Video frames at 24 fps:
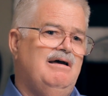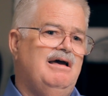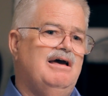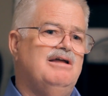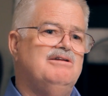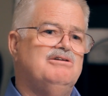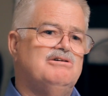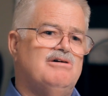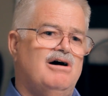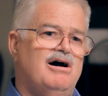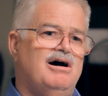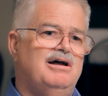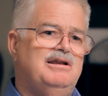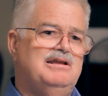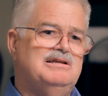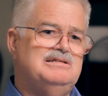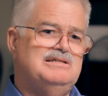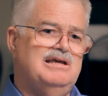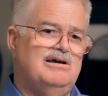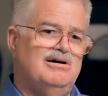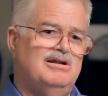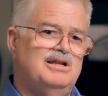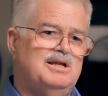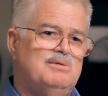And God
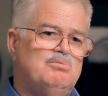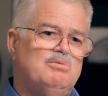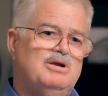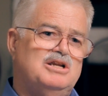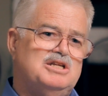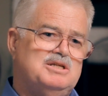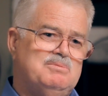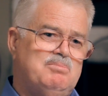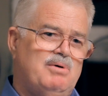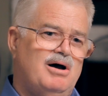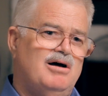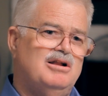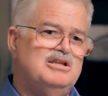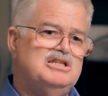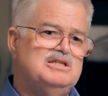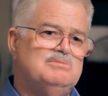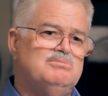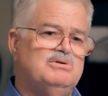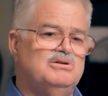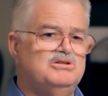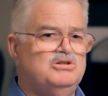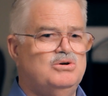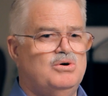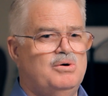has held him
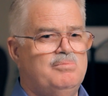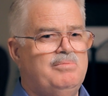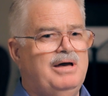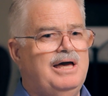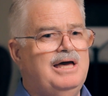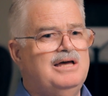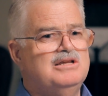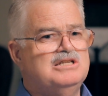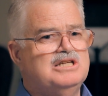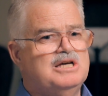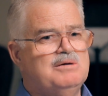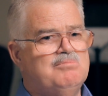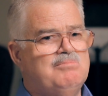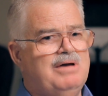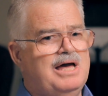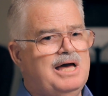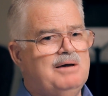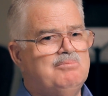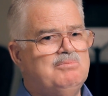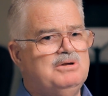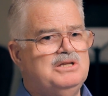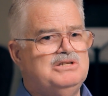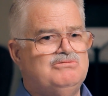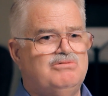responsible to obey his
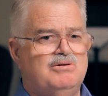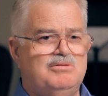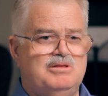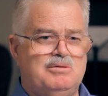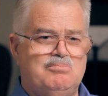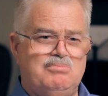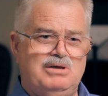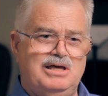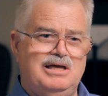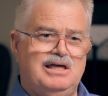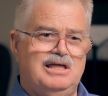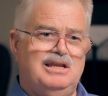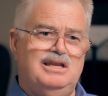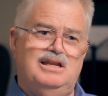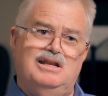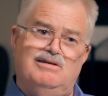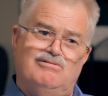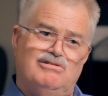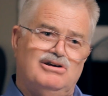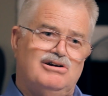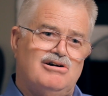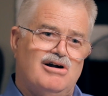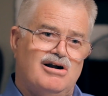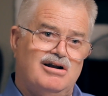commandments from the
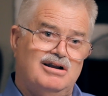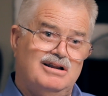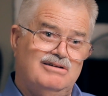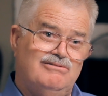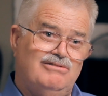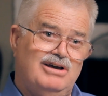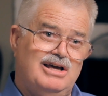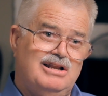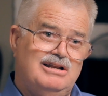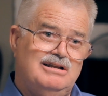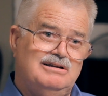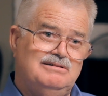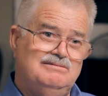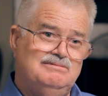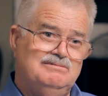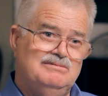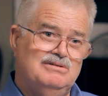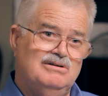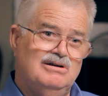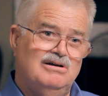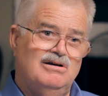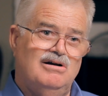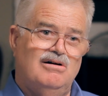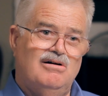beginning of the Garden of Eden,
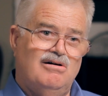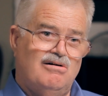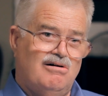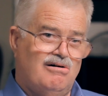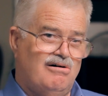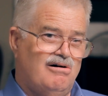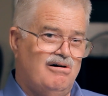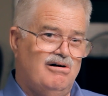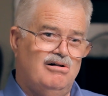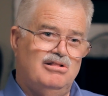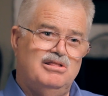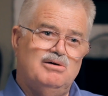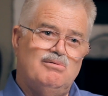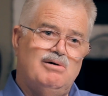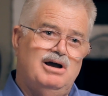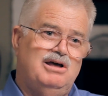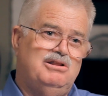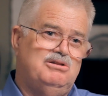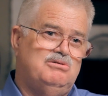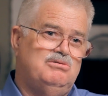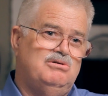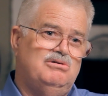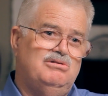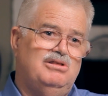all the
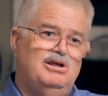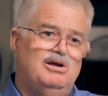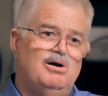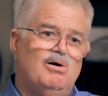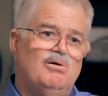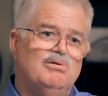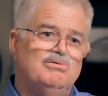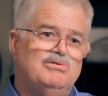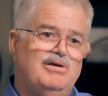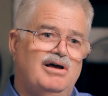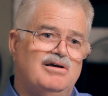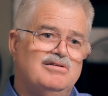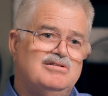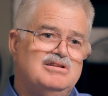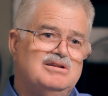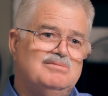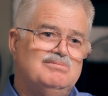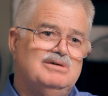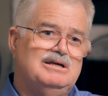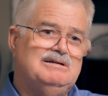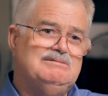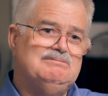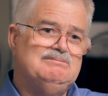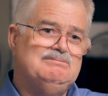way through the Old
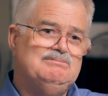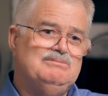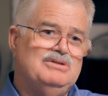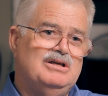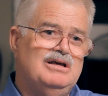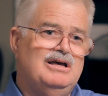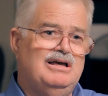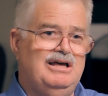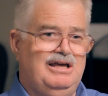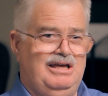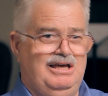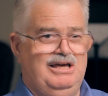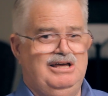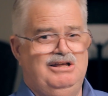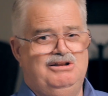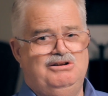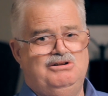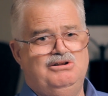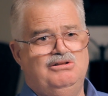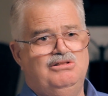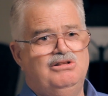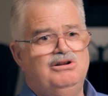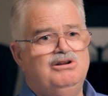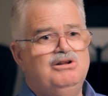Testament,
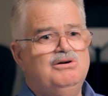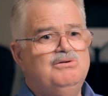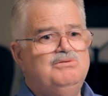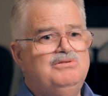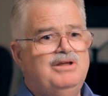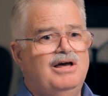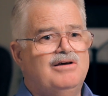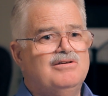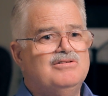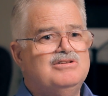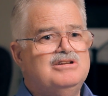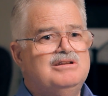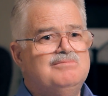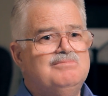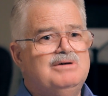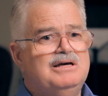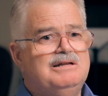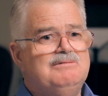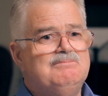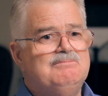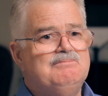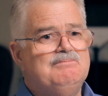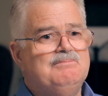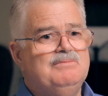into the New
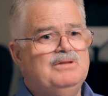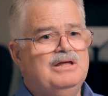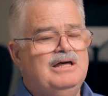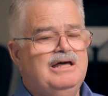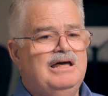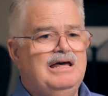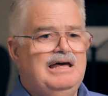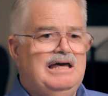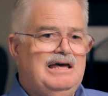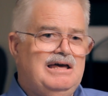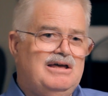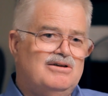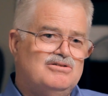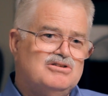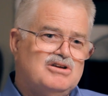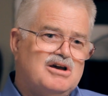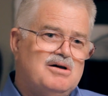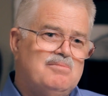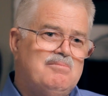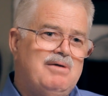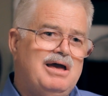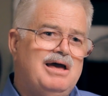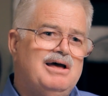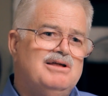Testament. His
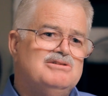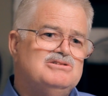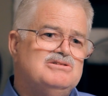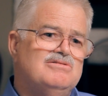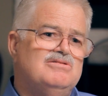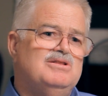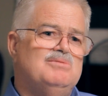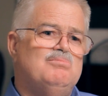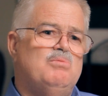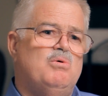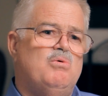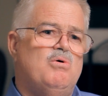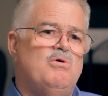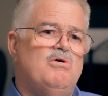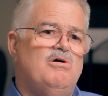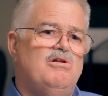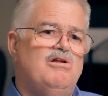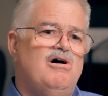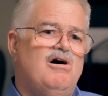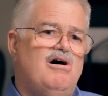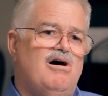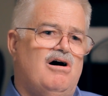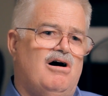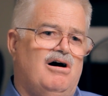commands of the
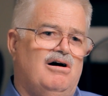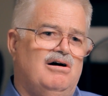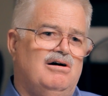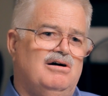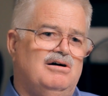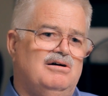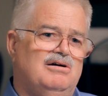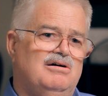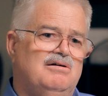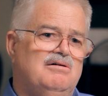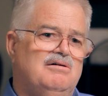moral law,